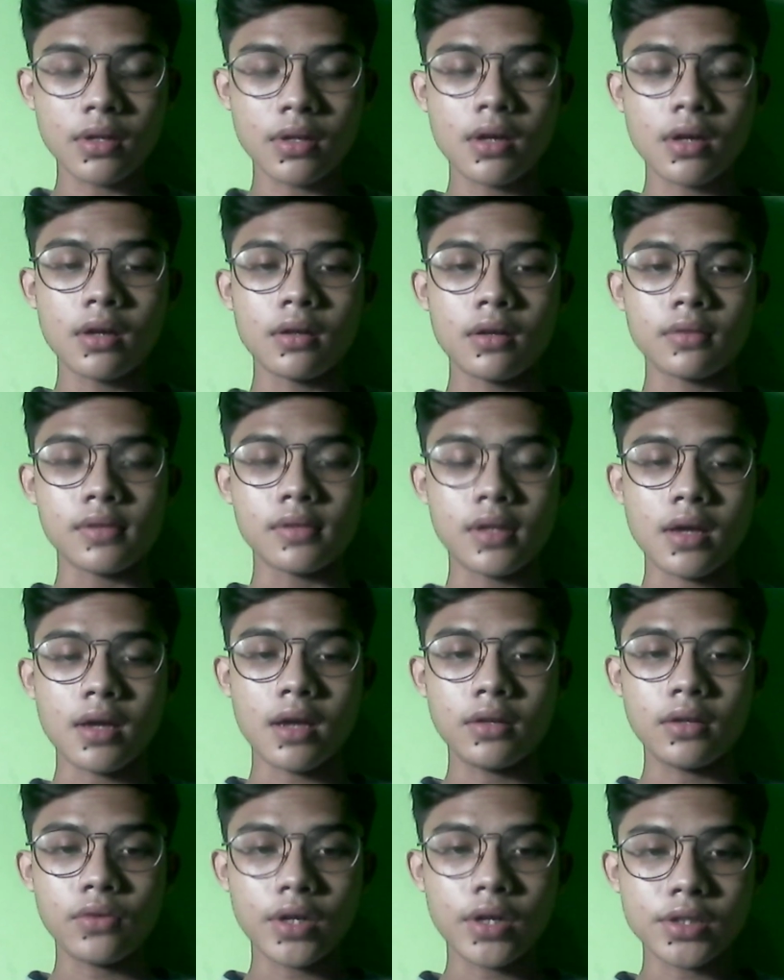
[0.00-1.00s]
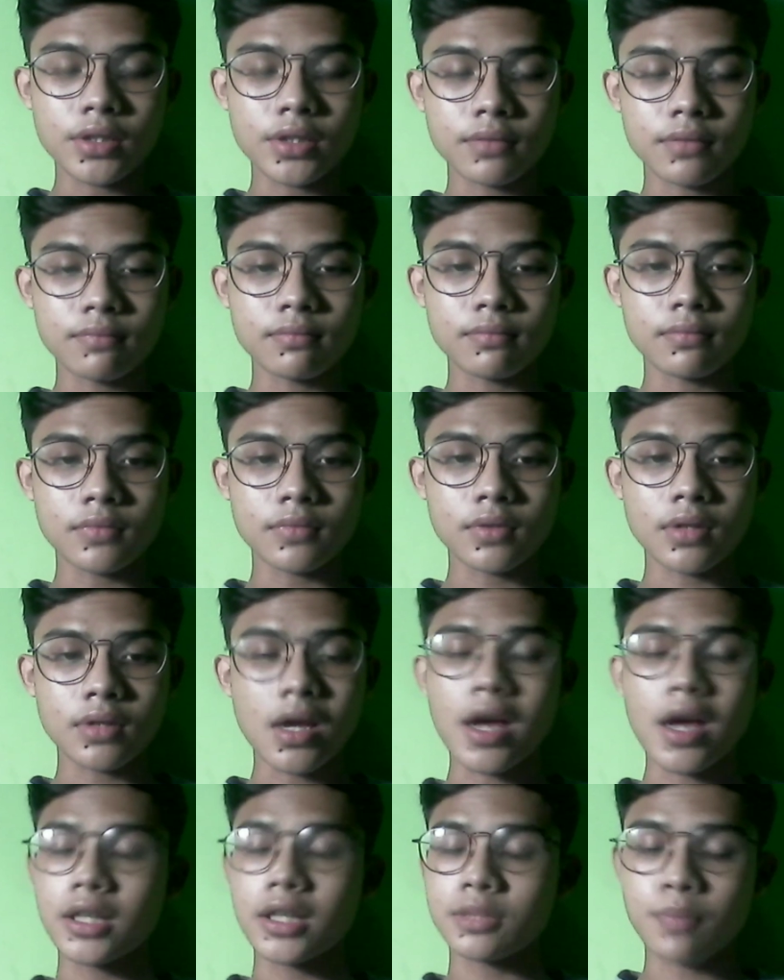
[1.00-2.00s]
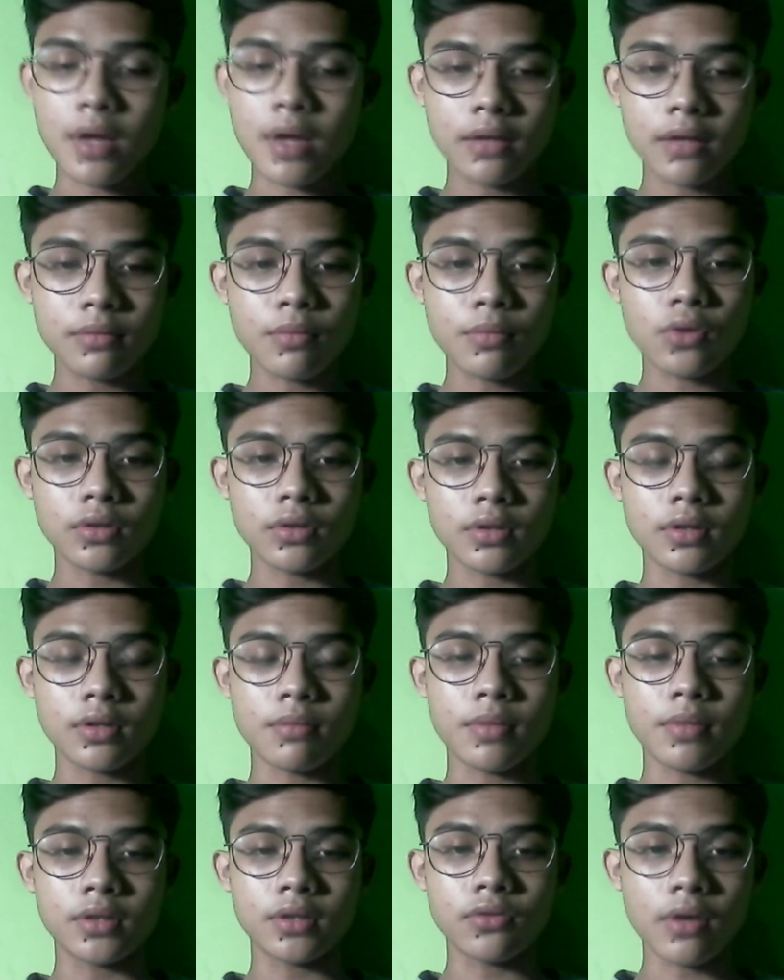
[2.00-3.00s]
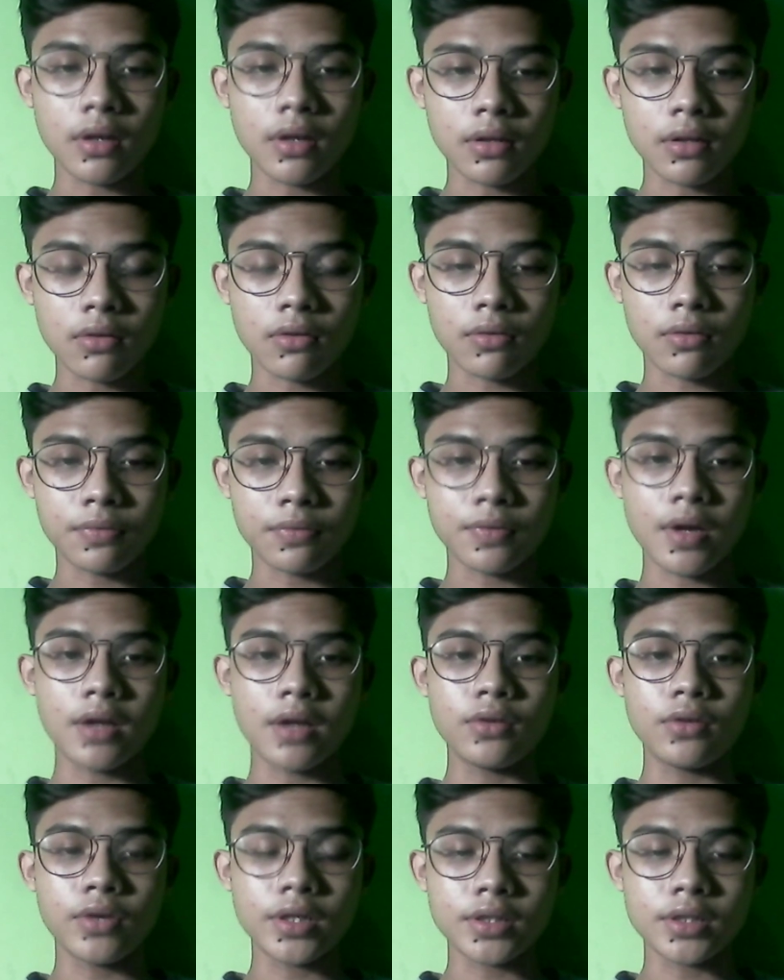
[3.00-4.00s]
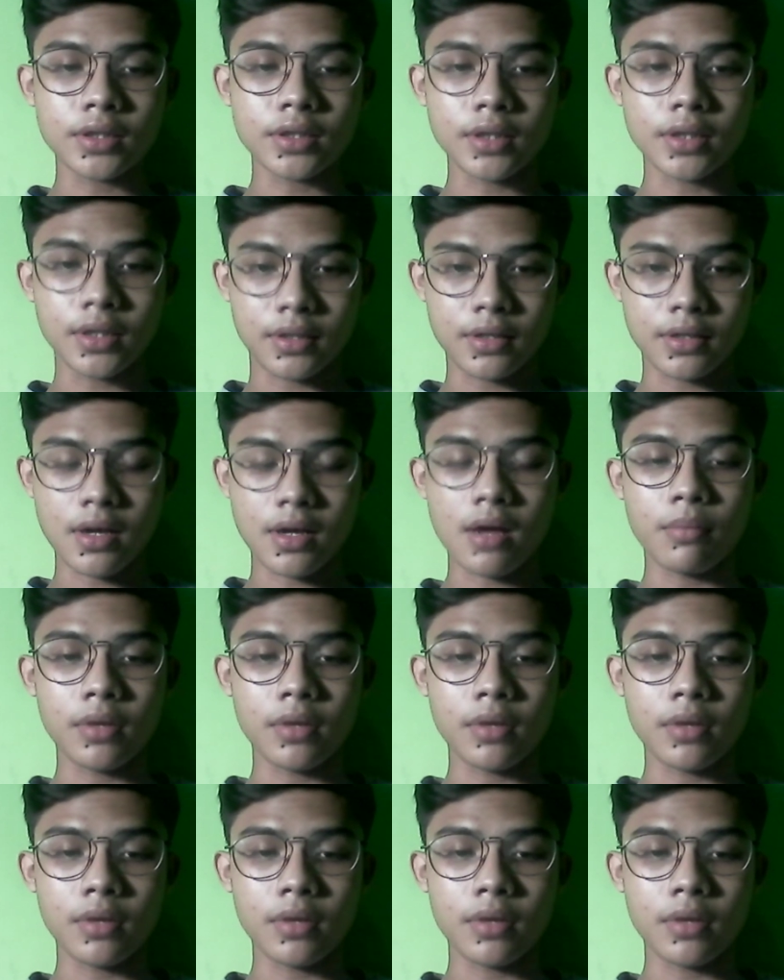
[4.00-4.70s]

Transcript: explain about the material of education in America.